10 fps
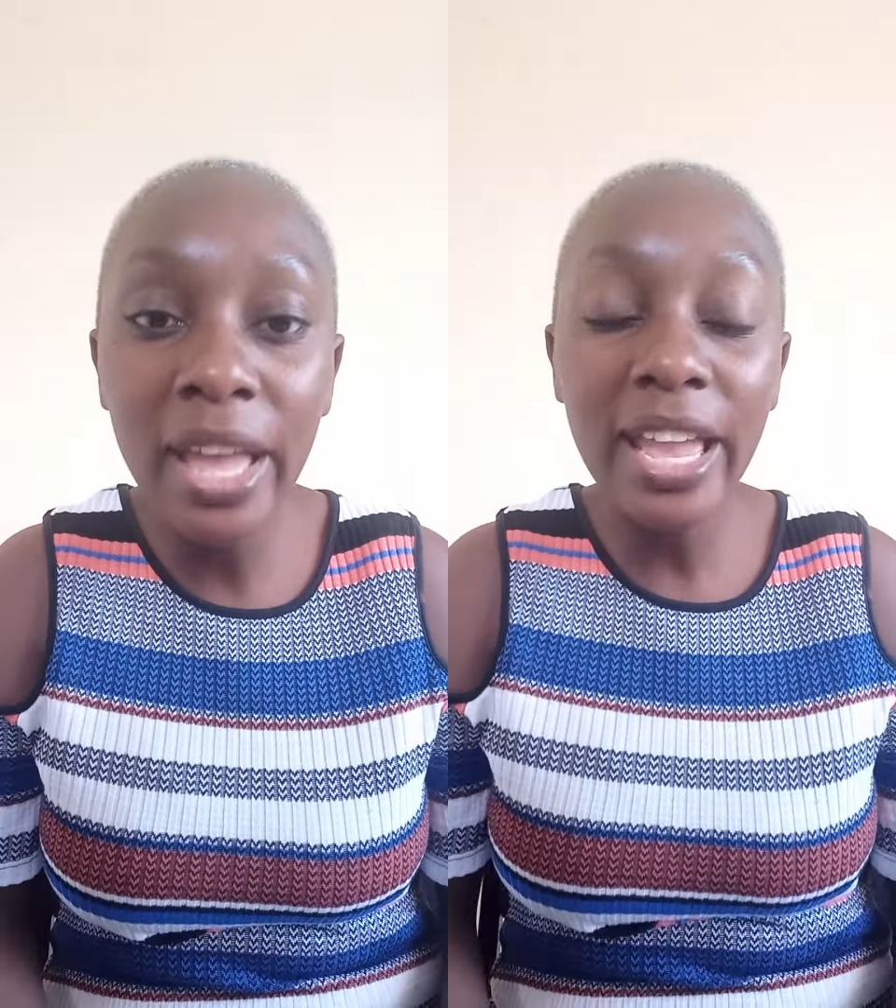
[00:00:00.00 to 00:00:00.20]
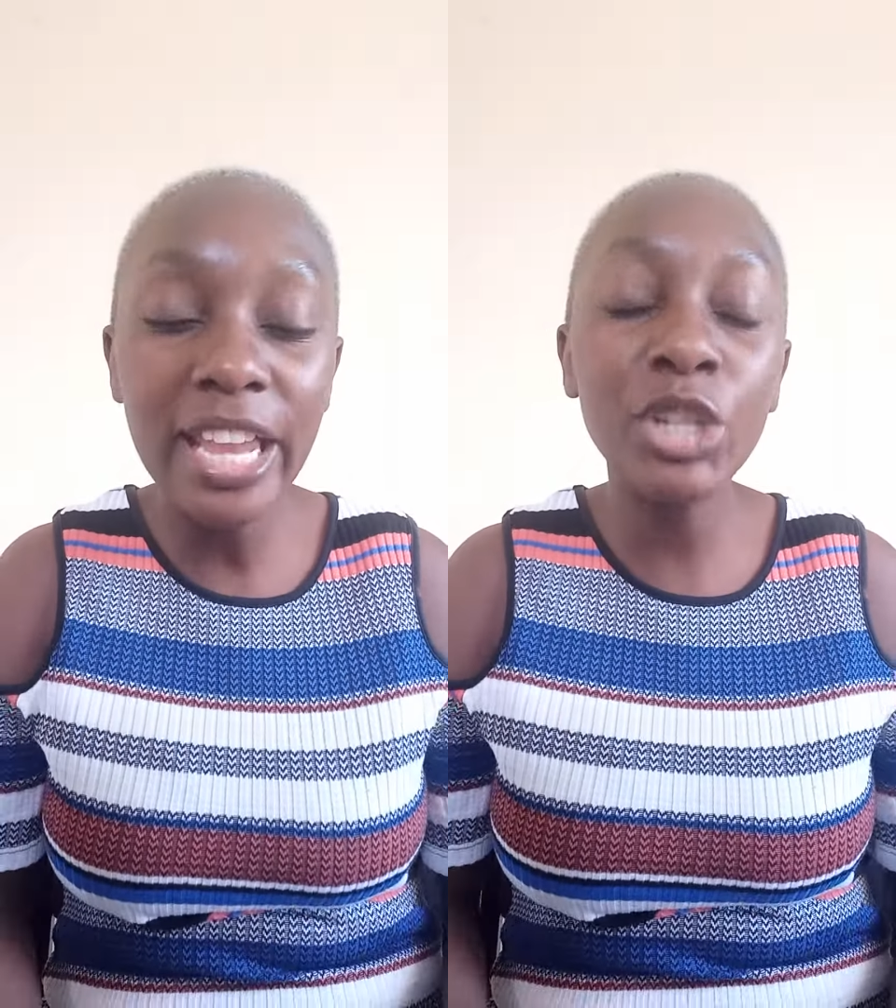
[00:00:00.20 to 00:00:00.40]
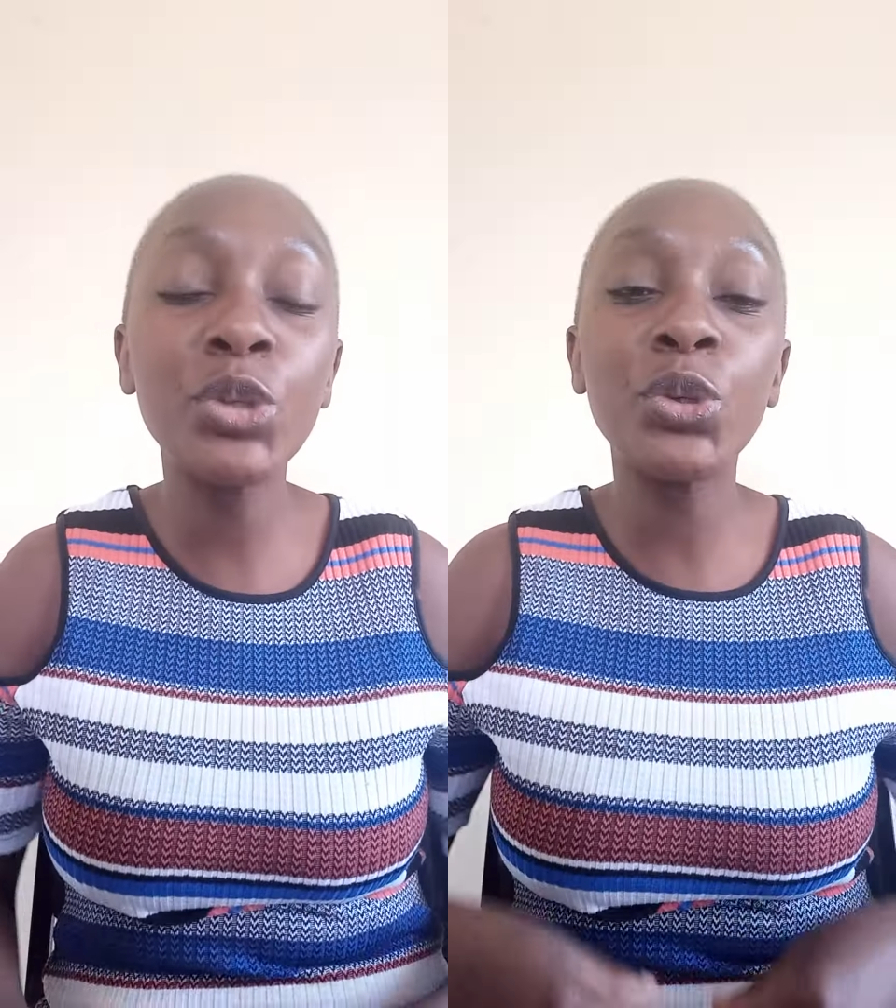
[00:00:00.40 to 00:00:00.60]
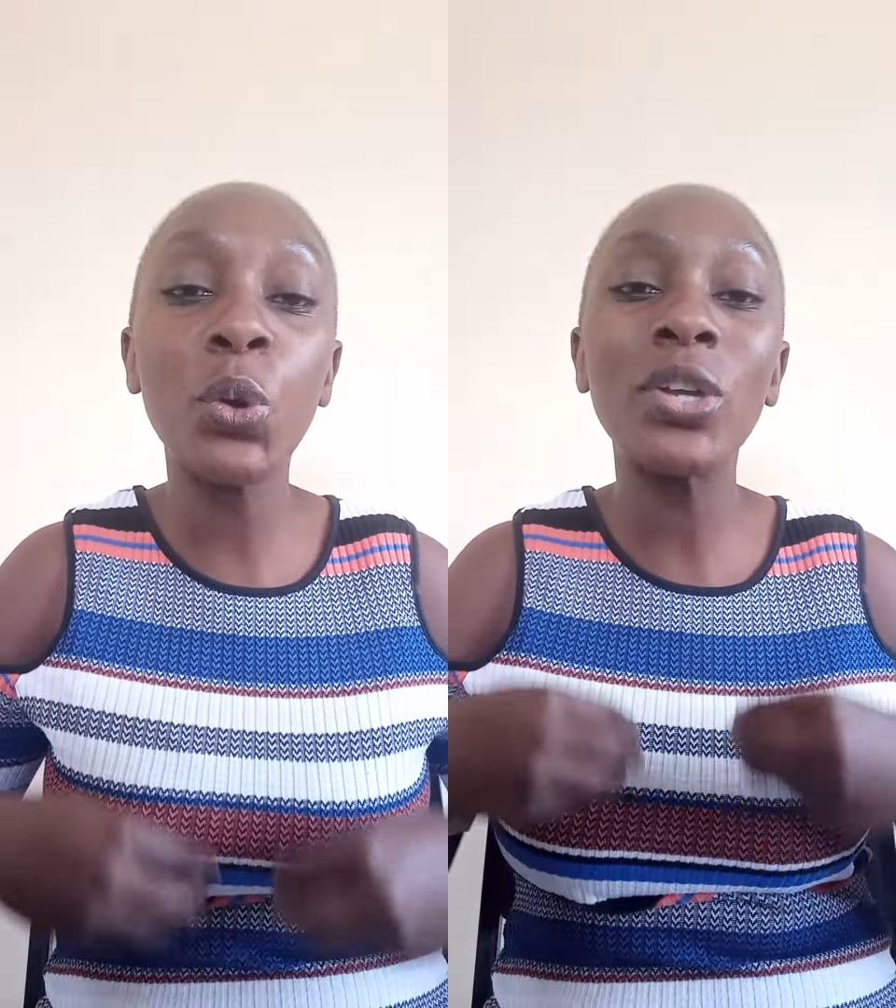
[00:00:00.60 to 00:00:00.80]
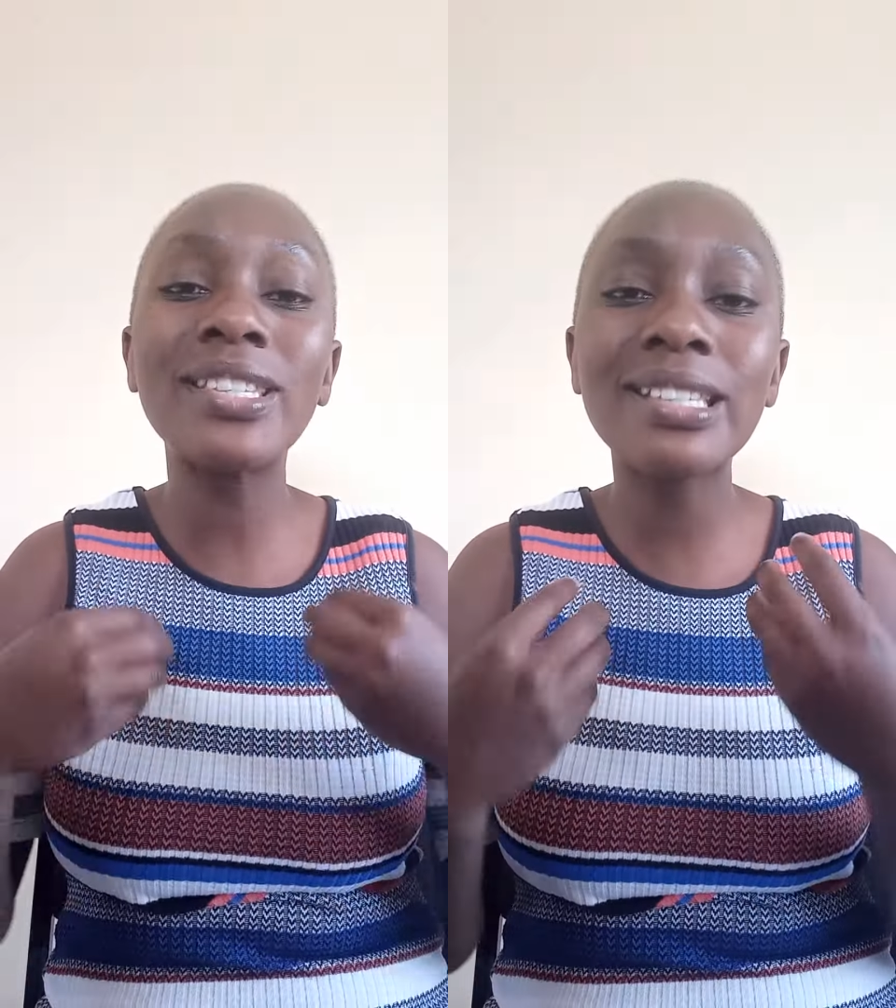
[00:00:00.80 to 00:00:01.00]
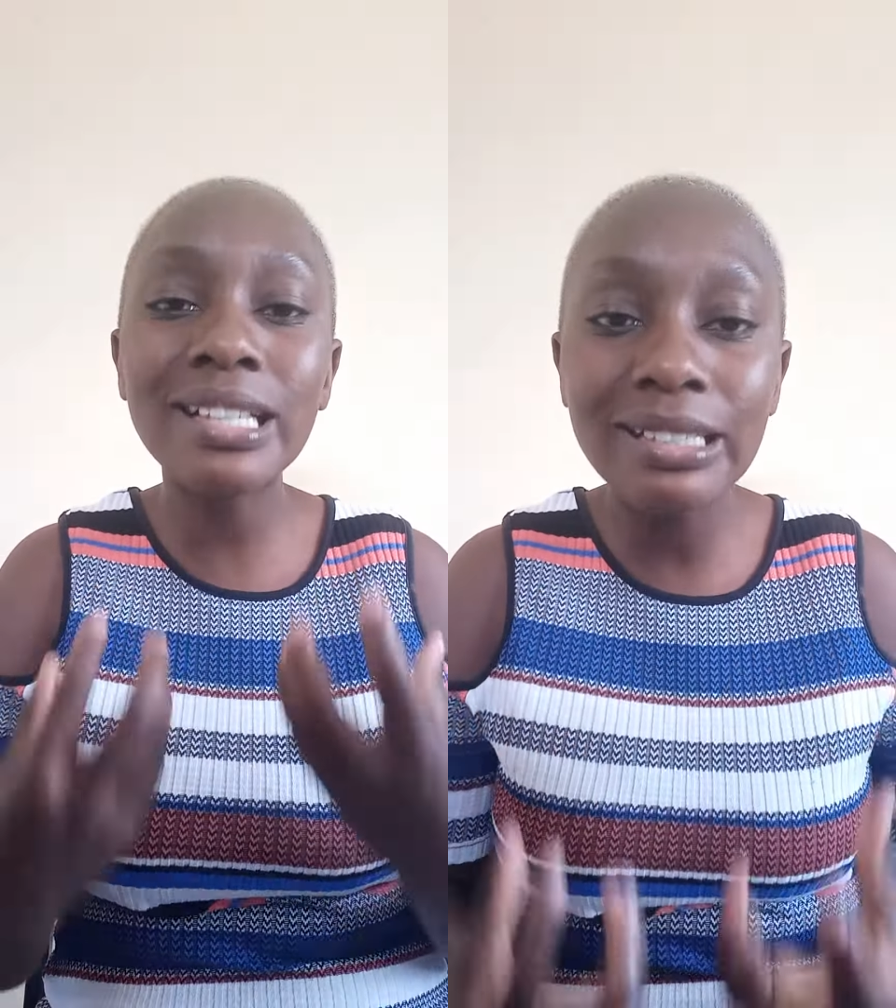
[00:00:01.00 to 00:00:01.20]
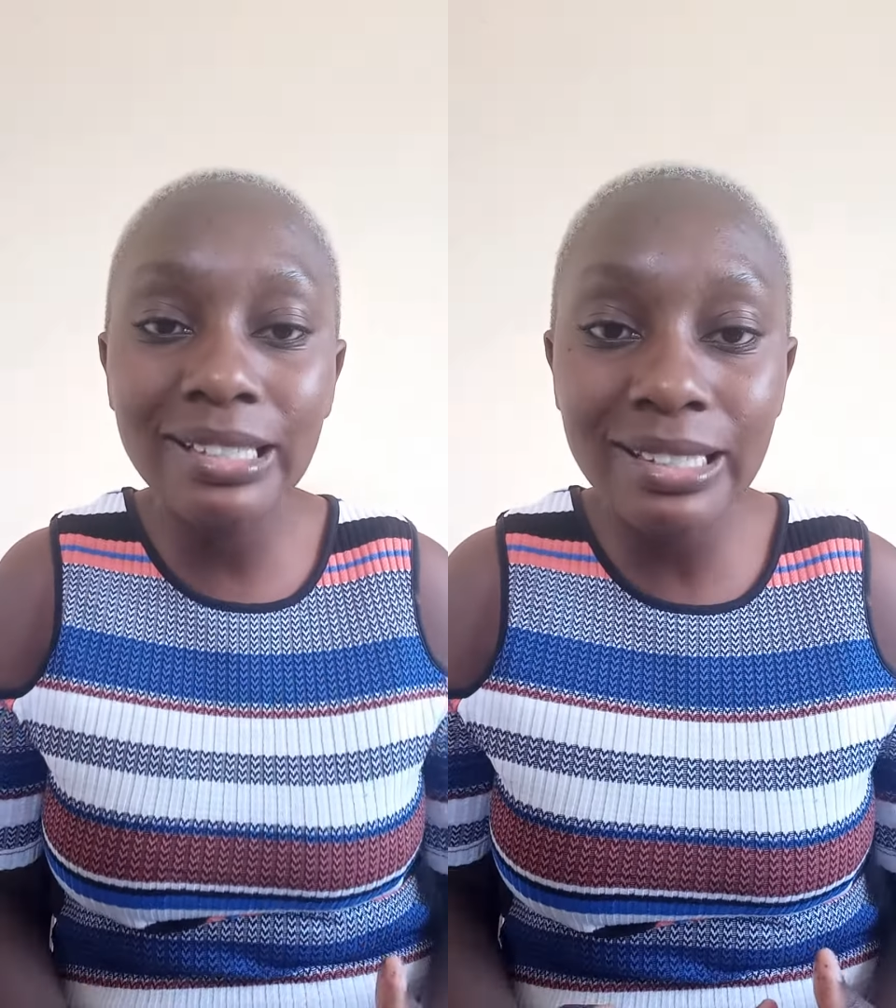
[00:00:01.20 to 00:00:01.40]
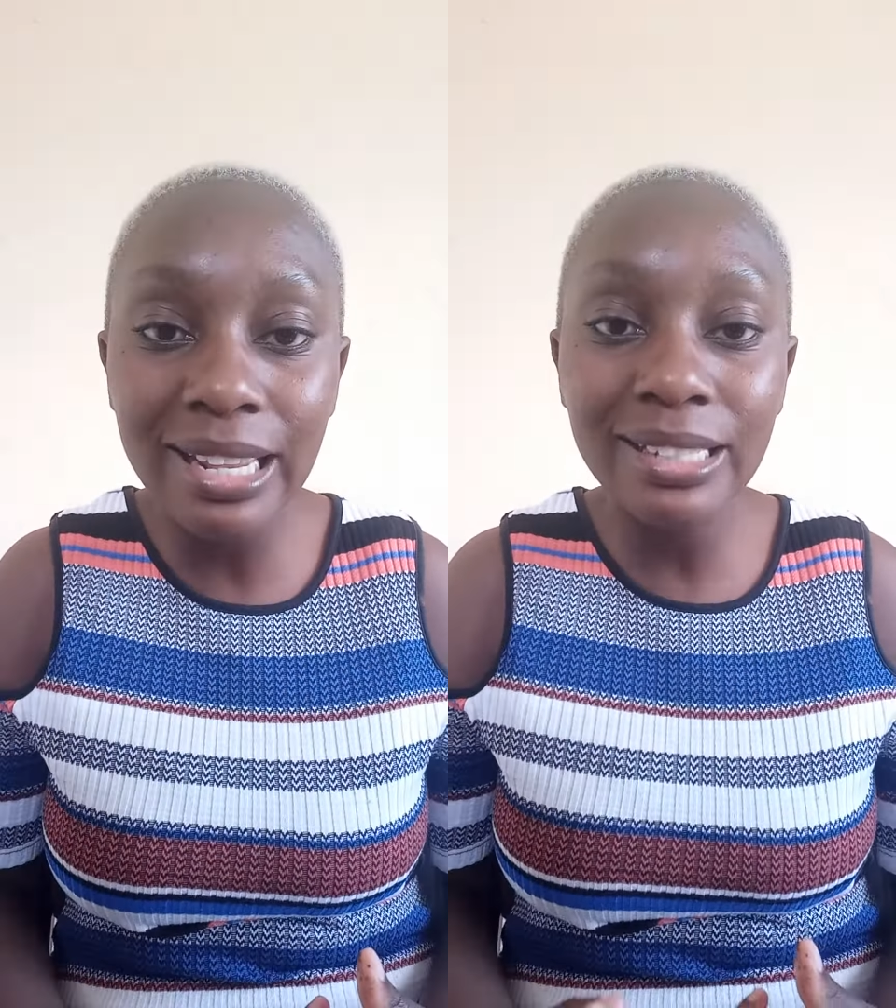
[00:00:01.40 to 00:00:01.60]
into your skill
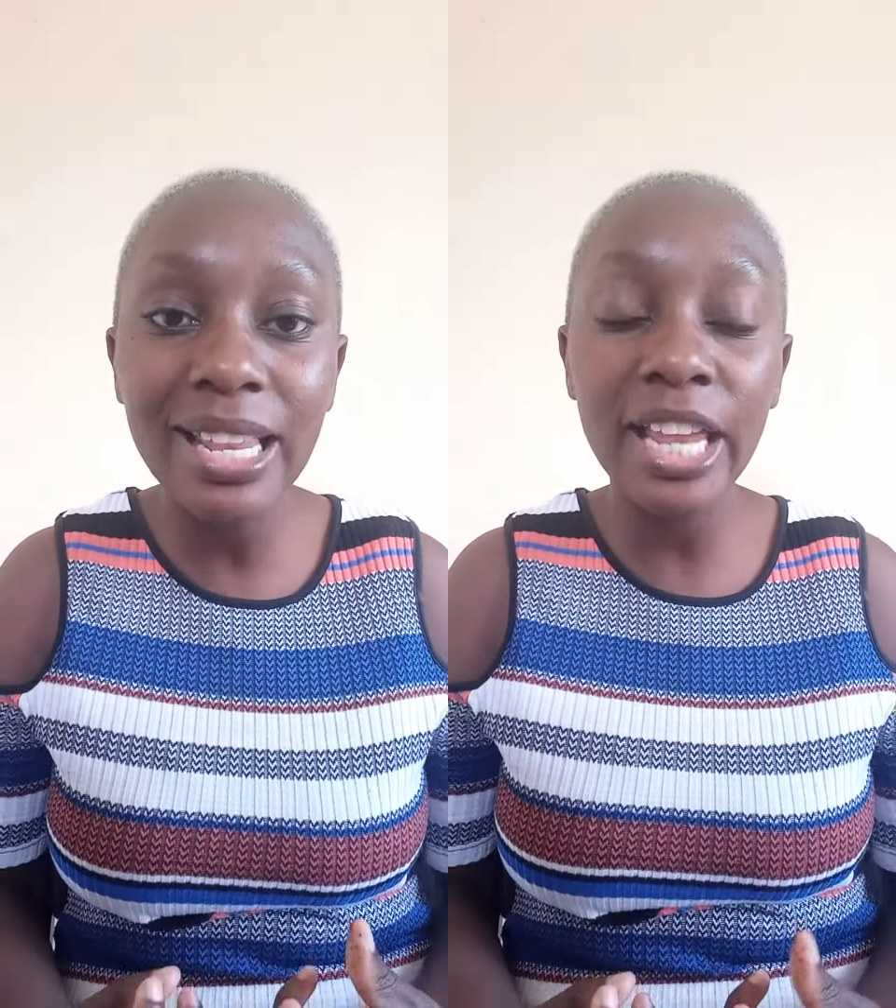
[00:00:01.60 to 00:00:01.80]
set